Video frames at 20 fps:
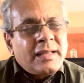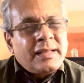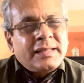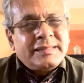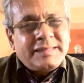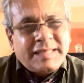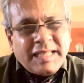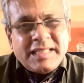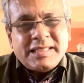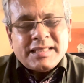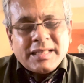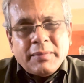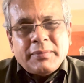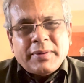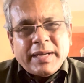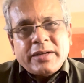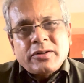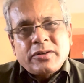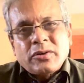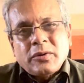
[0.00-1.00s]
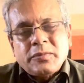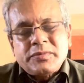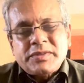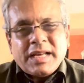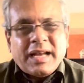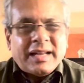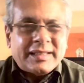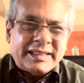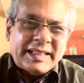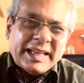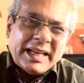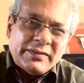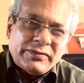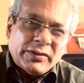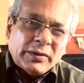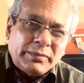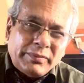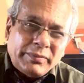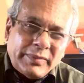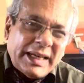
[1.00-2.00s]
These microbes are there
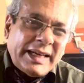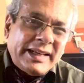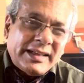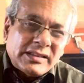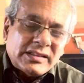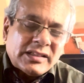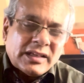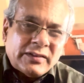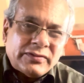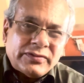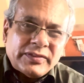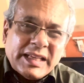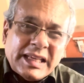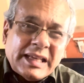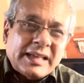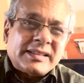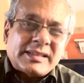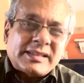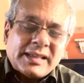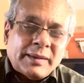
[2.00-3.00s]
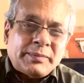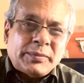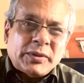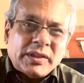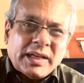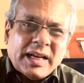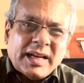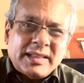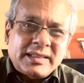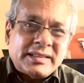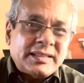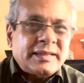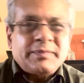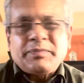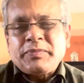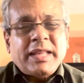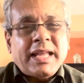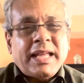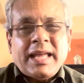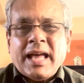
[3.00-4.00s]
for millions of years upon Earth.
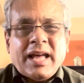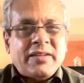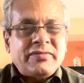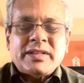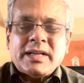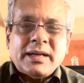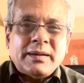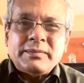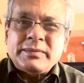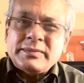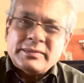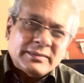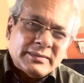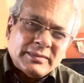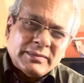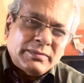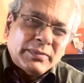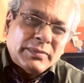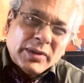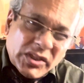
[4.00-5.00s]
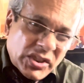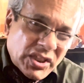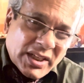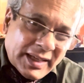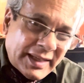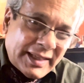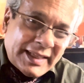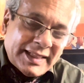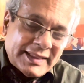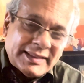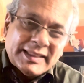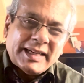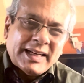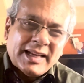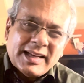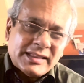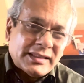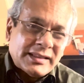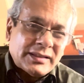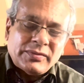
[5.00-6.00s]
They have come much earlier than
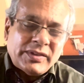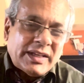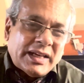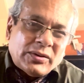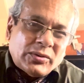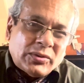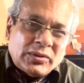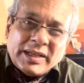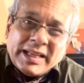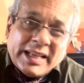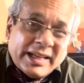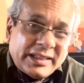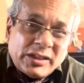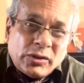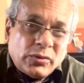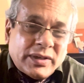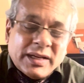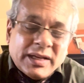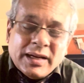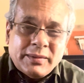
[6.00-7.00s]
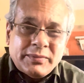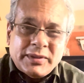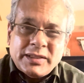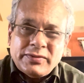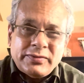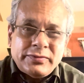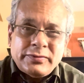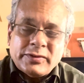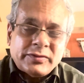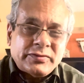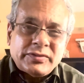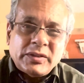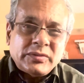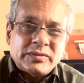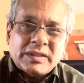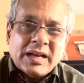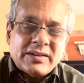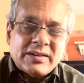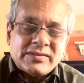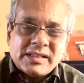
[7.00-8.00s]
us. We are only a newcomer for a few
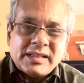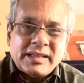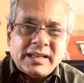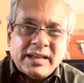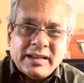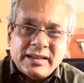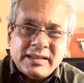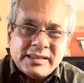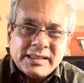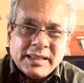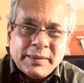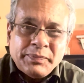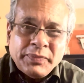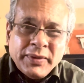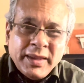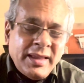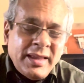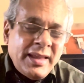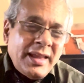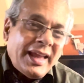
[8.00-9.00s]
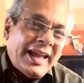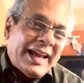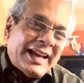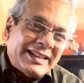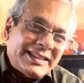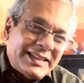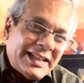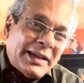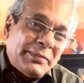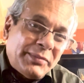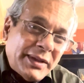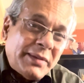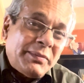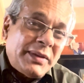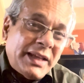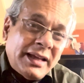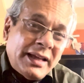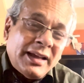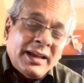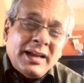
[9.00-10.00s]
thousand years. And there may
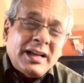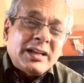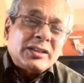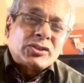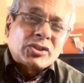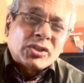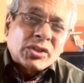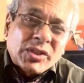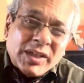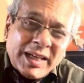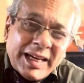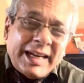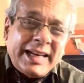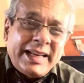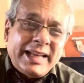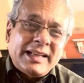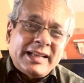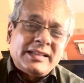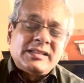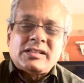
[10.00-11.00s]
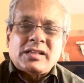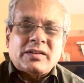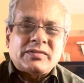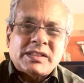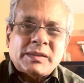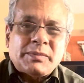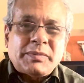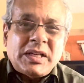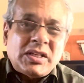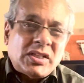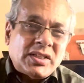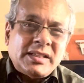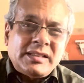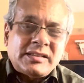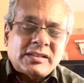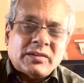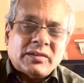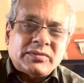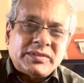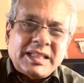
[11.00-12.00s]
be trillions of
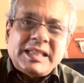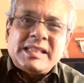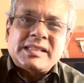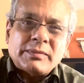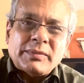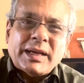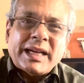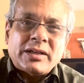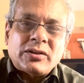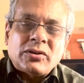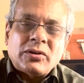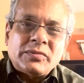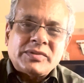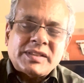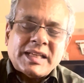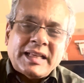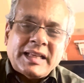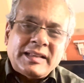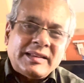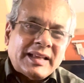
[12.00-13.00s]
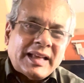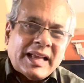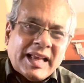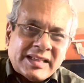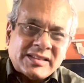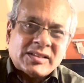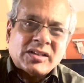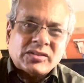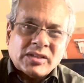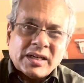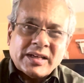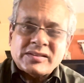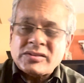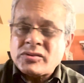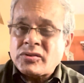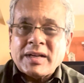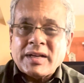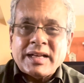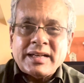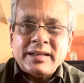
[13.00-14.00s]
species of these microbes in the
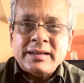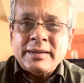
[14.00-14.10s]
extraterrestrial